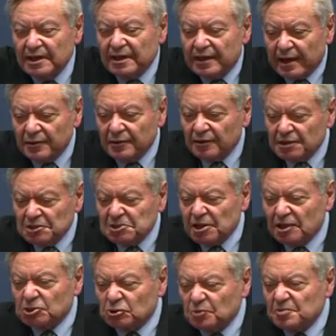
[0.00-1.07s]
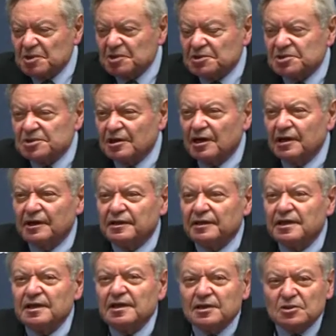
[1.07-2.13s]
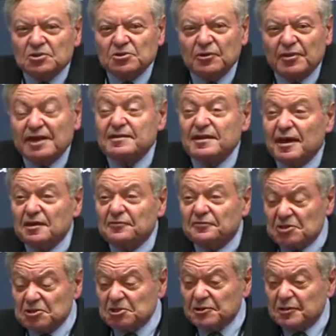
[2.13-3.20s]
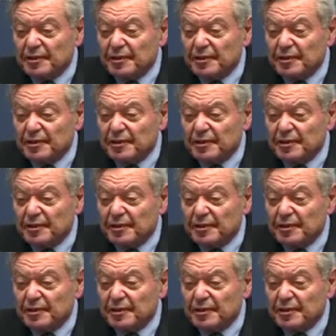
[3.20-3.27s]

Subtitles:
And the rickshaw should be designed so that they are efficient,